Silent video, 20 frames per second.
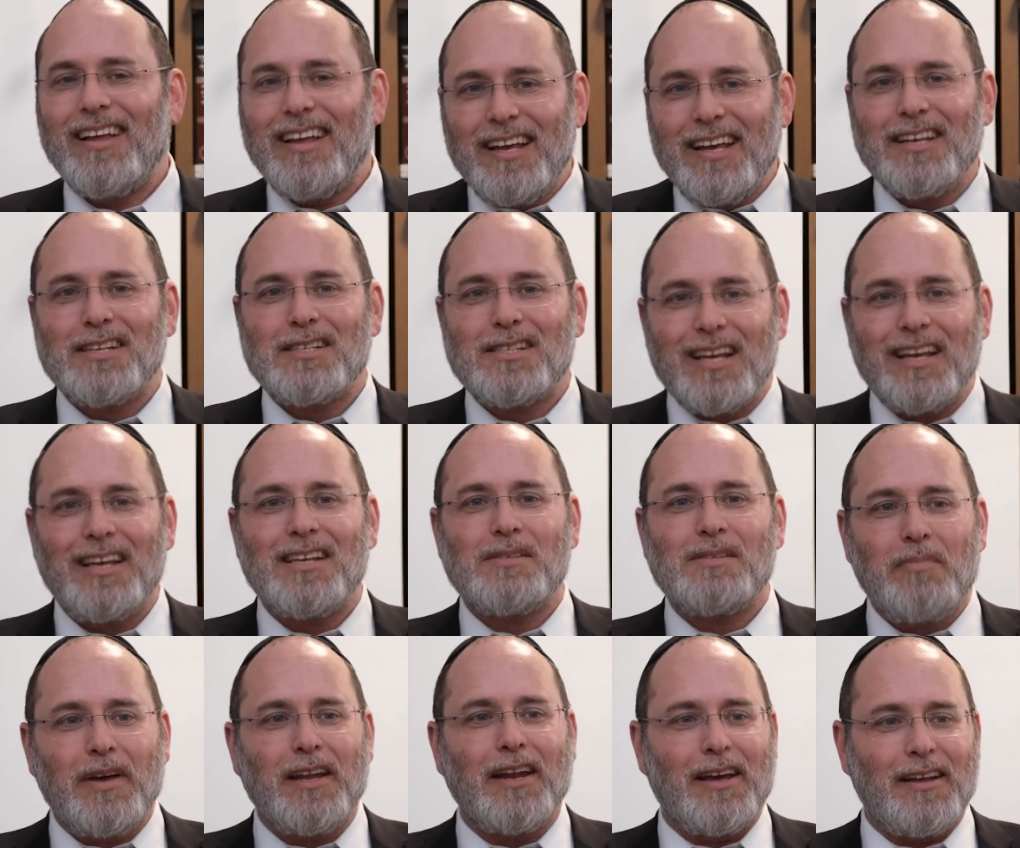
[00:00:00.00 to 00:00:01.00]
His
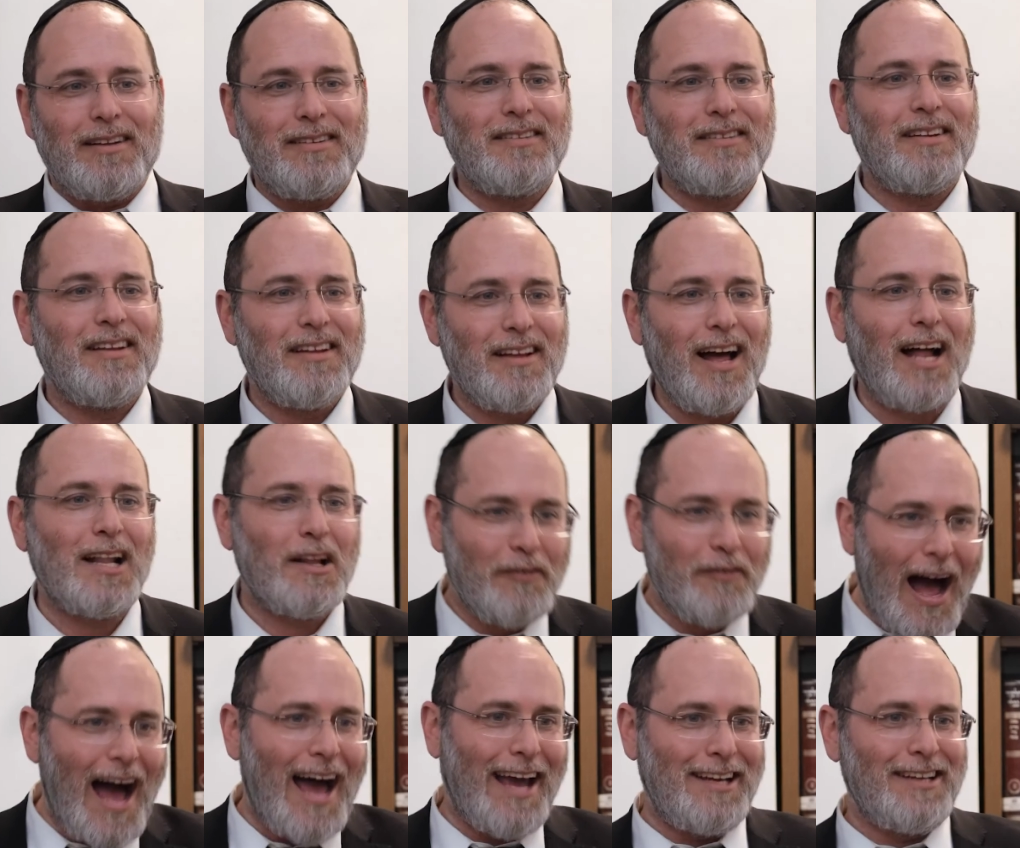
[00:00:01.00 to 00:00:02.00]
minute,
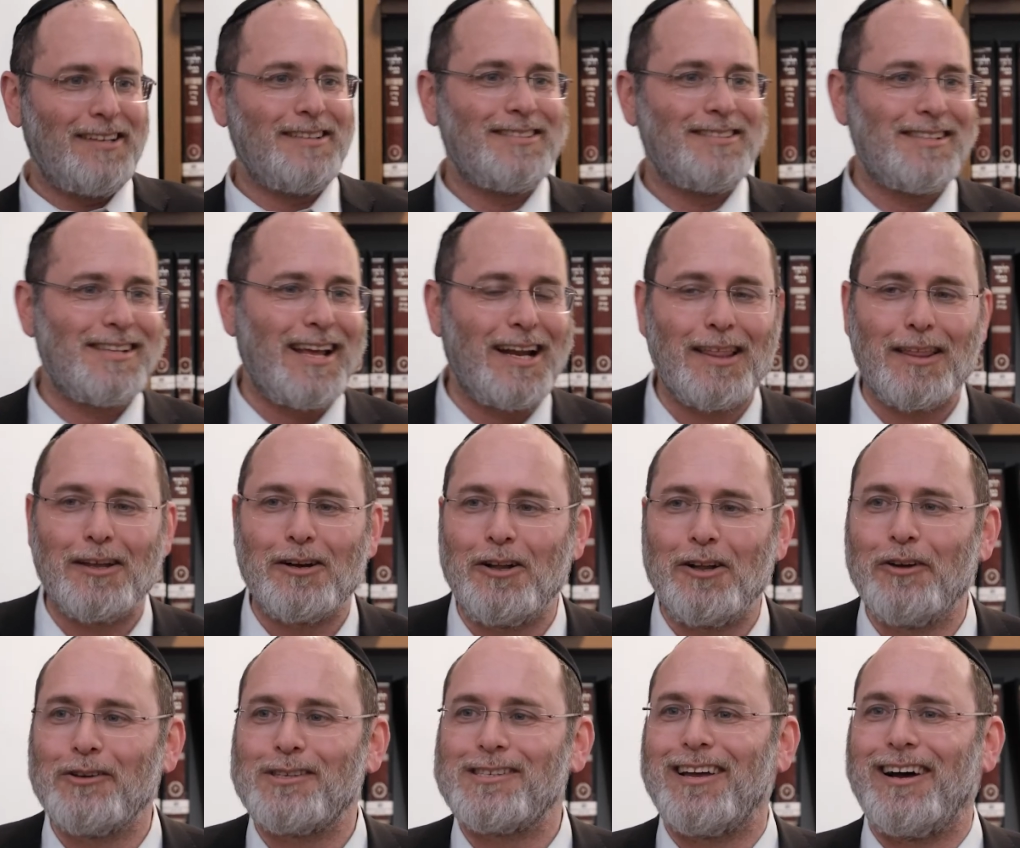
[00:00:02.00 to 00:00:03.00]
halavai, is anything
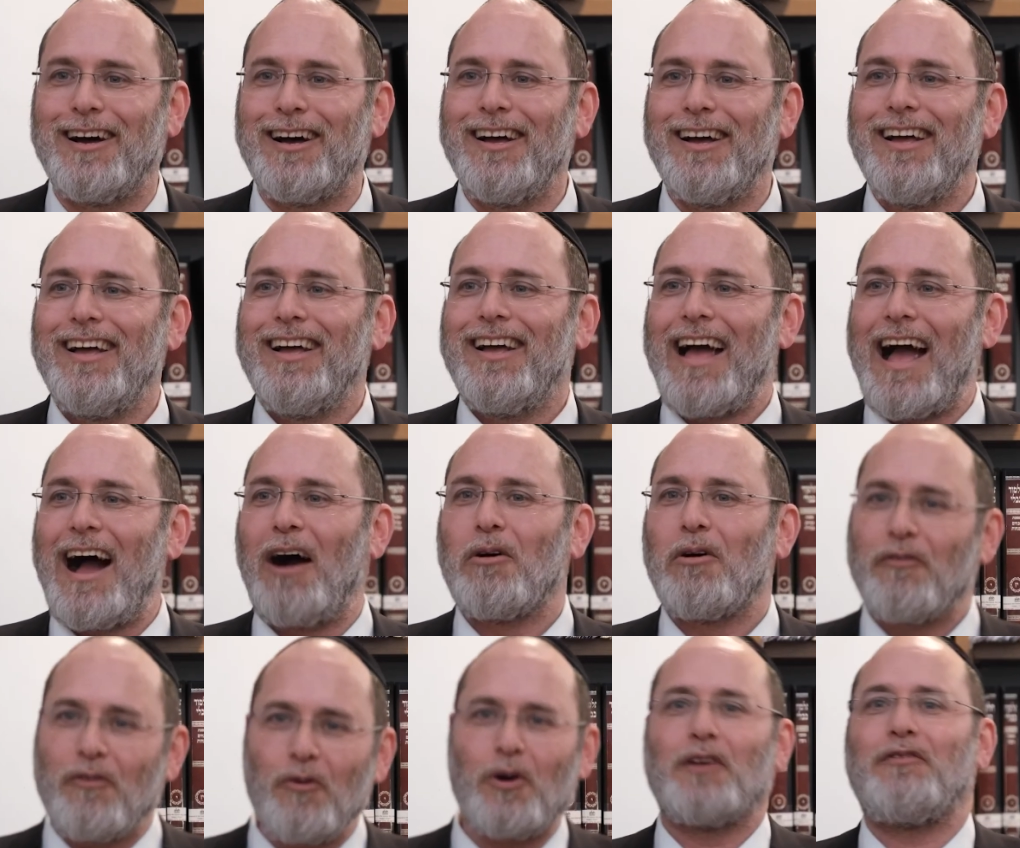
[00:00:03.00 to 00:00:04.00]
close to our
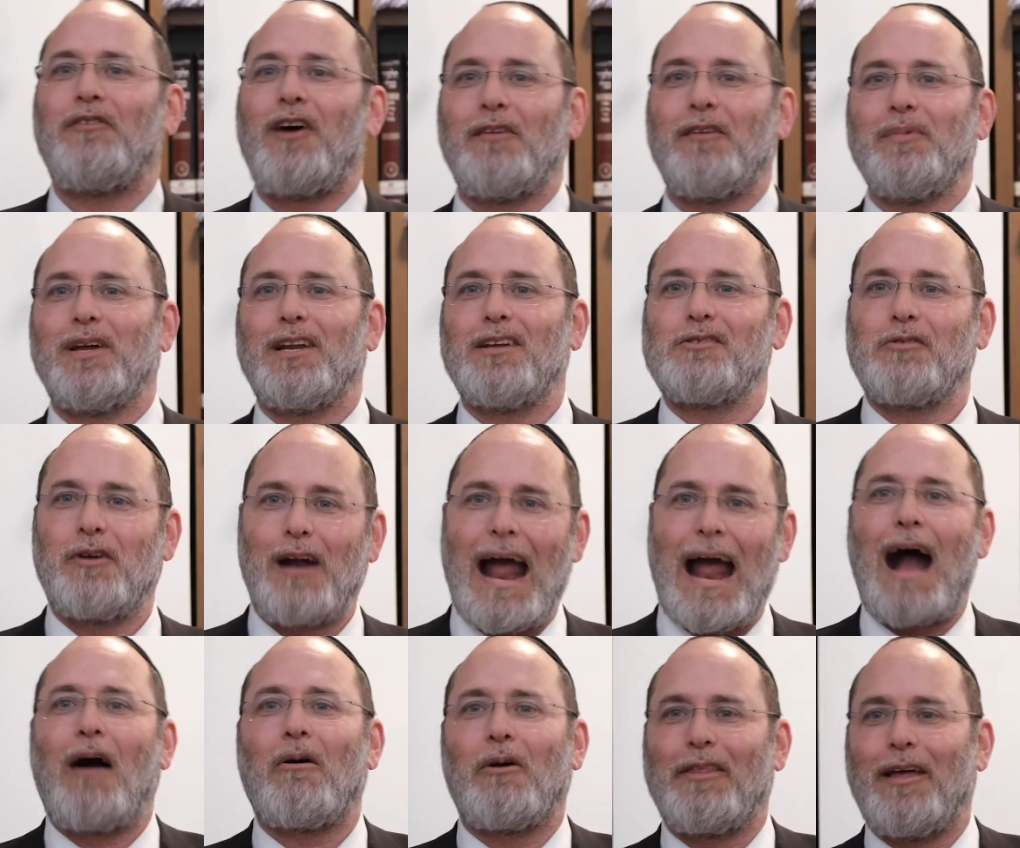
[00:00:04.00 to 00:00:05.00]
45 minutes or an
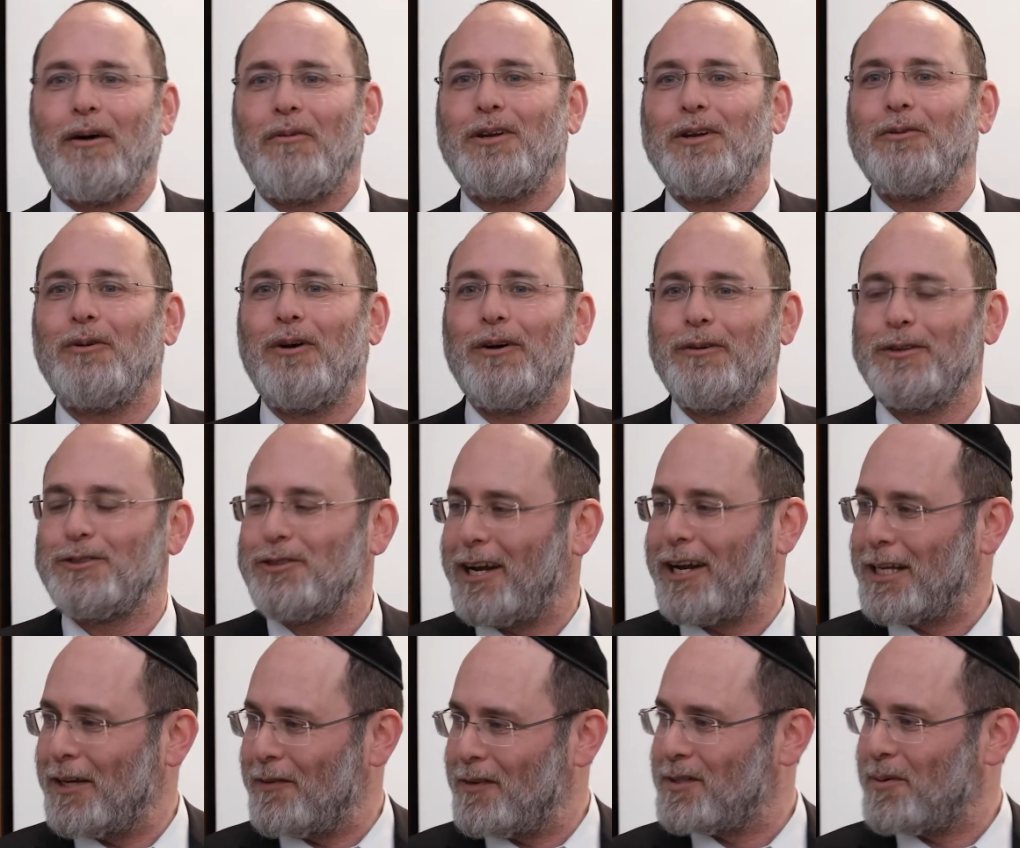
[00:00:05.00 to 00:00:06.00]
hour that we try
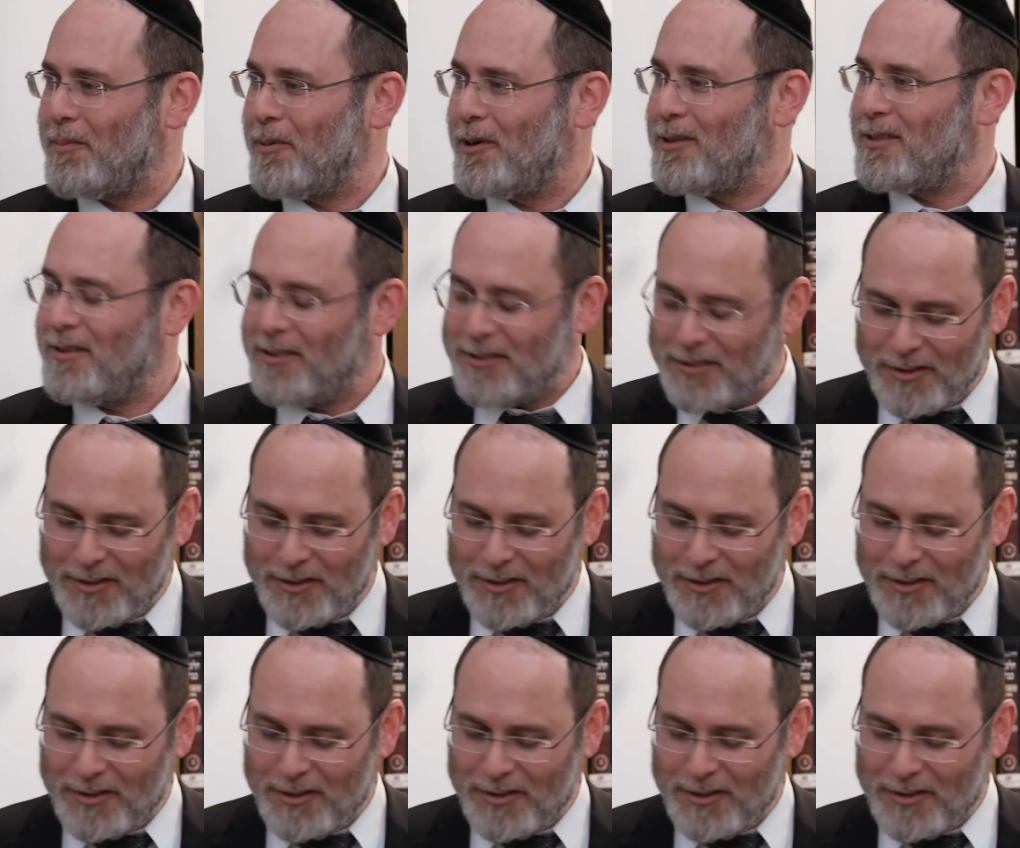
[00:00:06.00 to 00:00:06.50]
to give us a person.